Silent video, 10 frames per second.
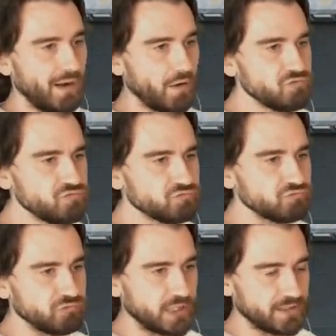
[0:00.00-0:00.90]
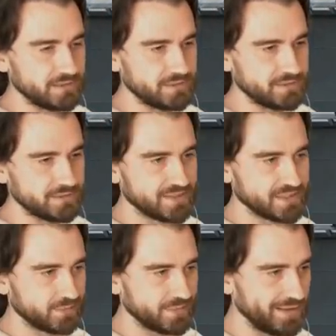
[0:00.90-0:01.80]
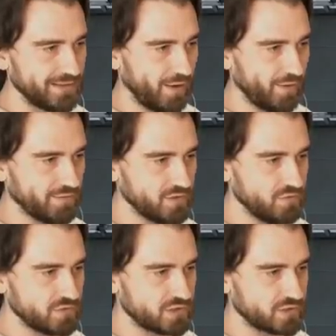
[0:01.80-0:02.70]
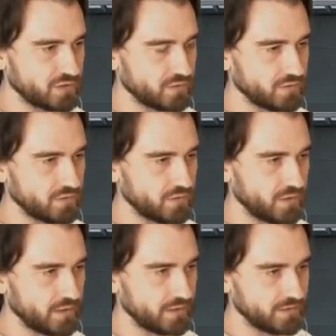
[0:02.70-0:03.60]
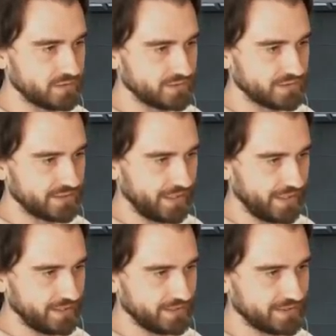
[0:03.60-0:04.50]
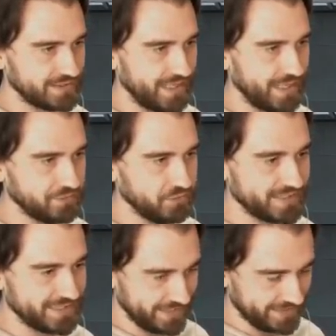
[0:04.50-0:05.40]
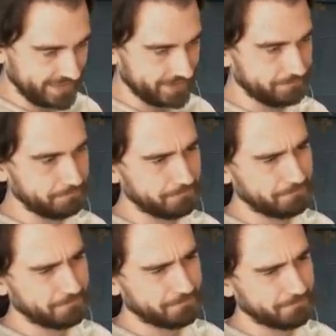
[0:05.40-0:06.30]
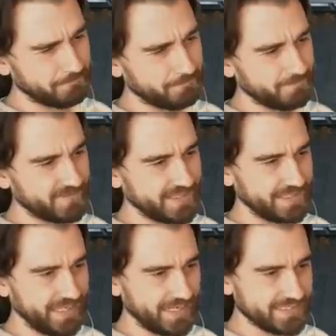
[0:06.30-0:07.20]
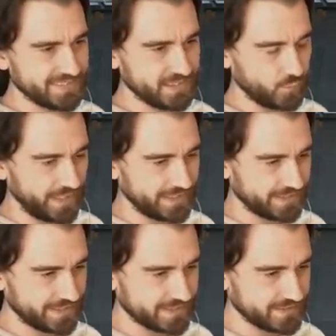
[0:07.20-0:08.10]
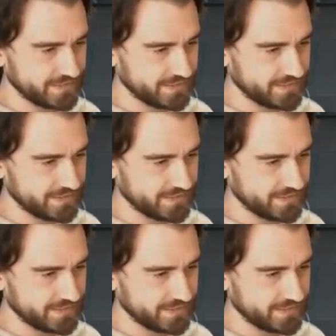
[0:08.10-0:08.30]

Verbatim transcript: Oh! A lot of dudes. Okay, can't really attack him. He can sit the way. I guess.